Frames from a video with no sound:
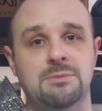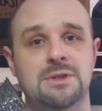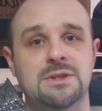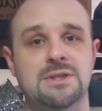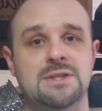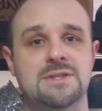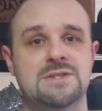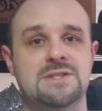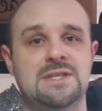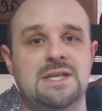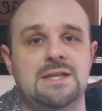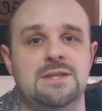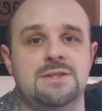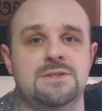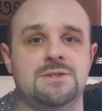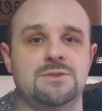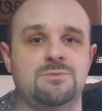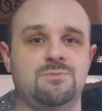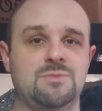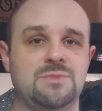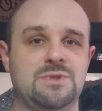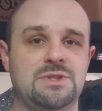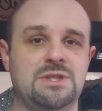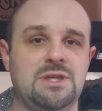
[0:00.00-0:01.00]
And the
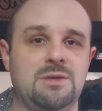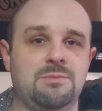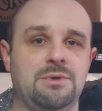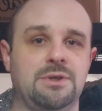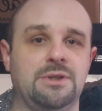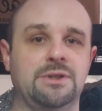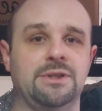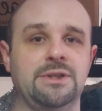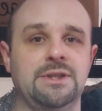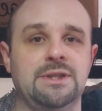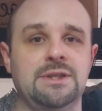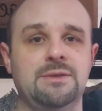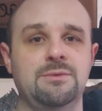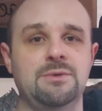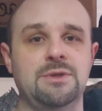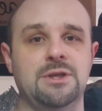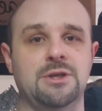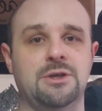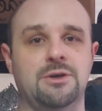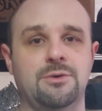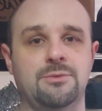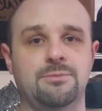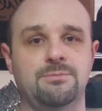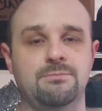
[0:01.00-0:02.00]
Saints typically,
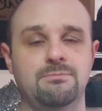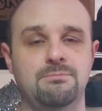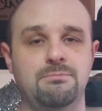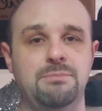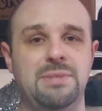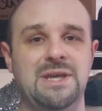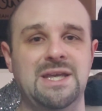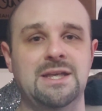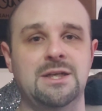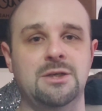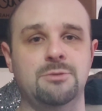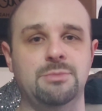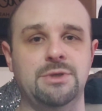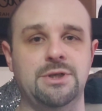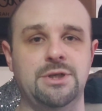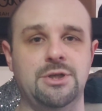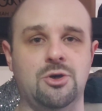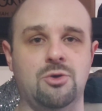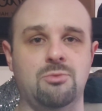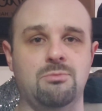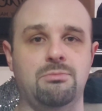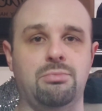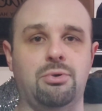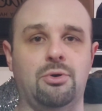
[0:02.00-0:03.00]
bend but
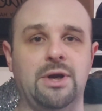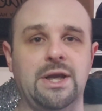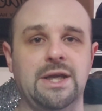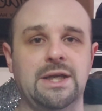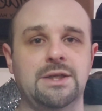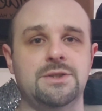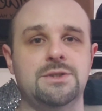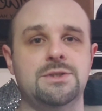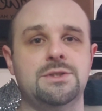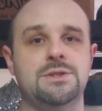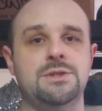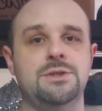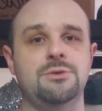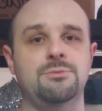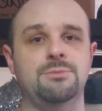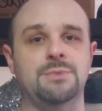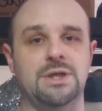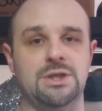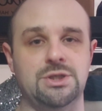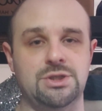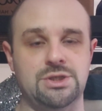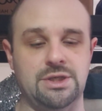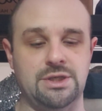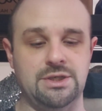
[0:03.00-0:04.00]
don't break too
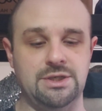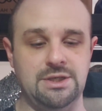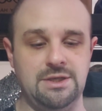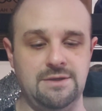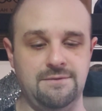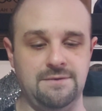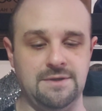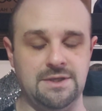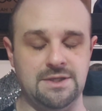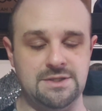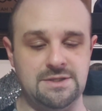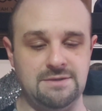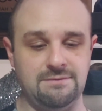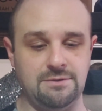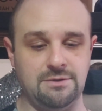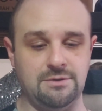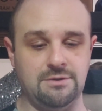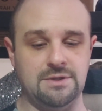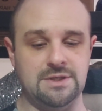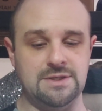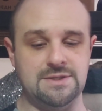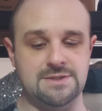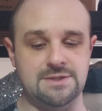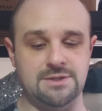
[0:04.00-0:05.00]
much on defense, even
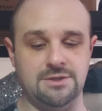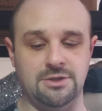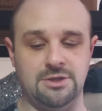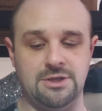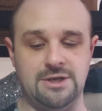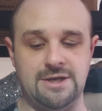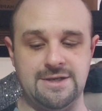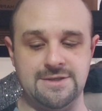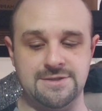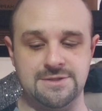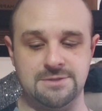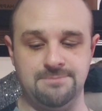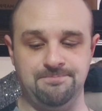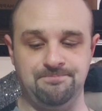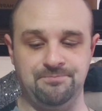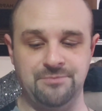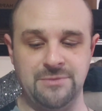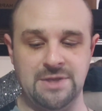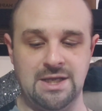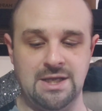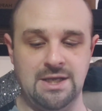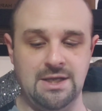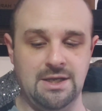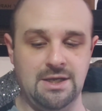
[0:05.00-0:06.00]
though they still lost.
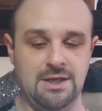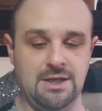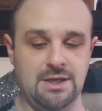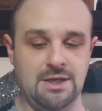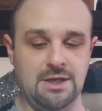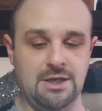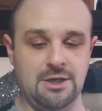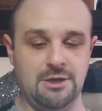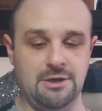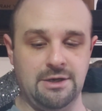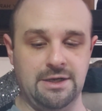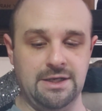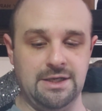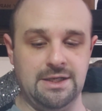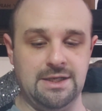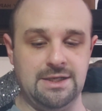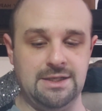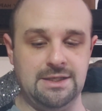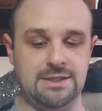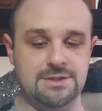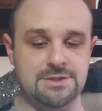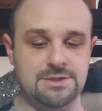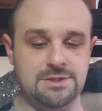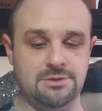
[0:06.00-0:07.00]
All right,
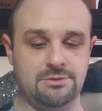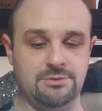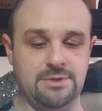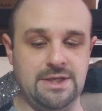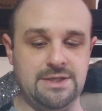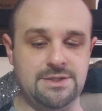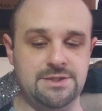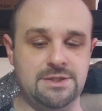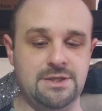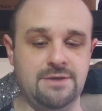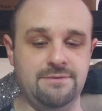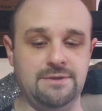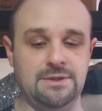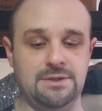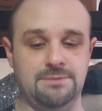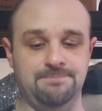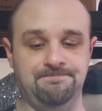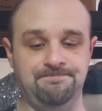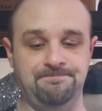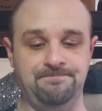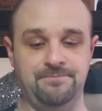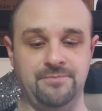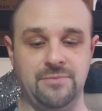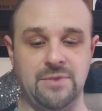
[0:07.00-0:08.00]
getting into the rest of it.
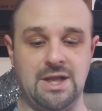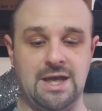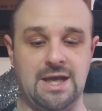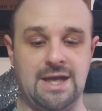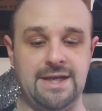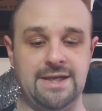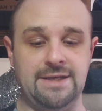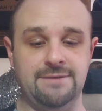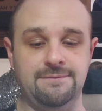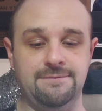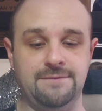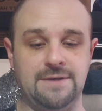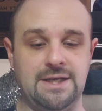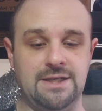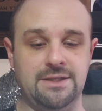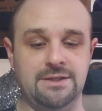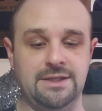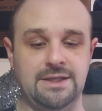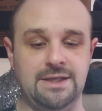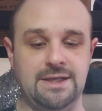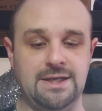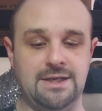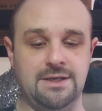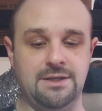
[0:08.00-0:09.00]
I
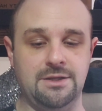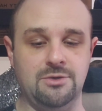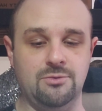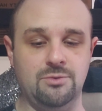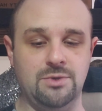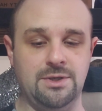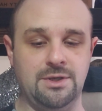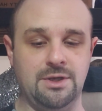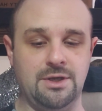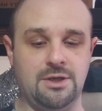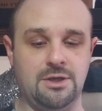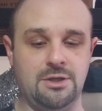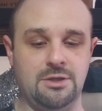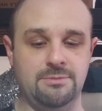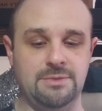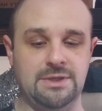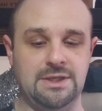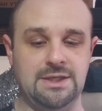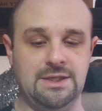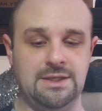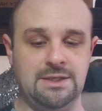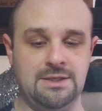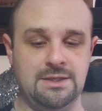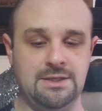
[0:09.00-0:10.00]
finally got in the win column
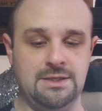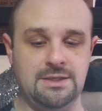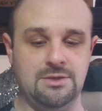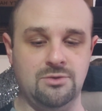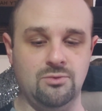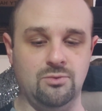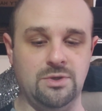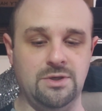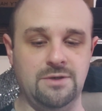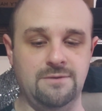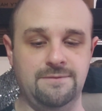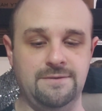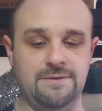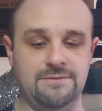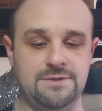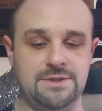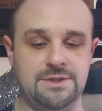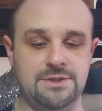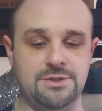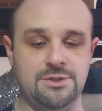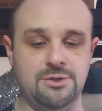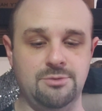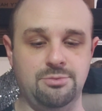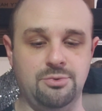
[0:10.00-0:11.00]
again,
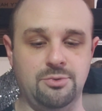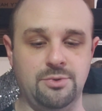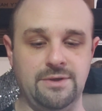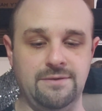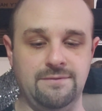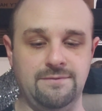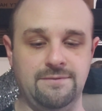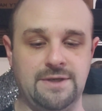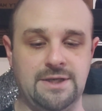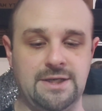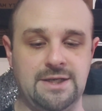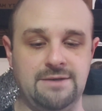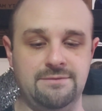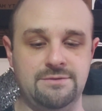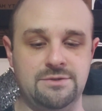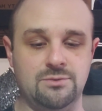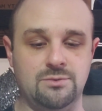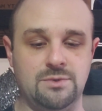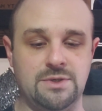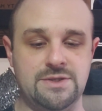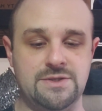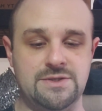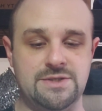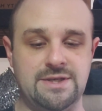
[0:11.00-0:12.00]
152.5 to
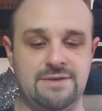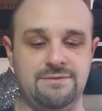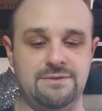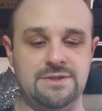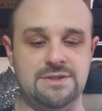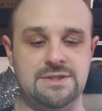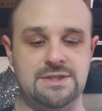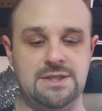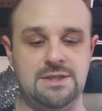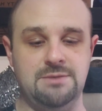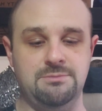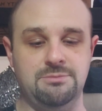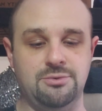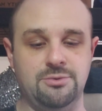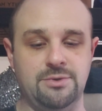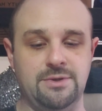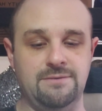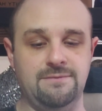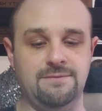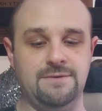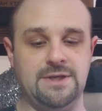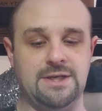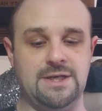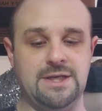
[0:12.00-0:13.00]

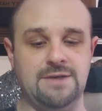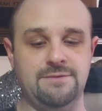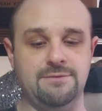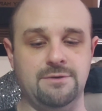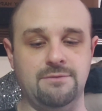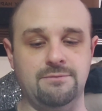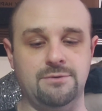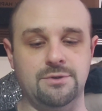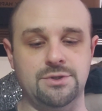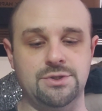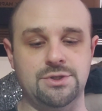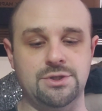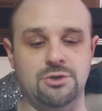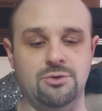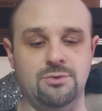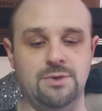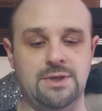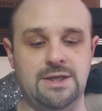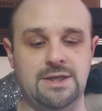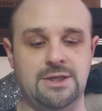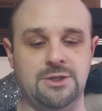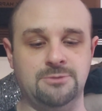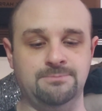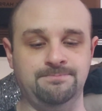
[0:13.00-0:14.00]
117.5 over
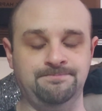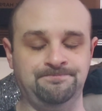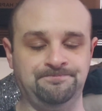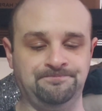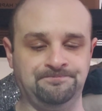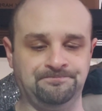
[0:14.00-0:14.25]
Joel.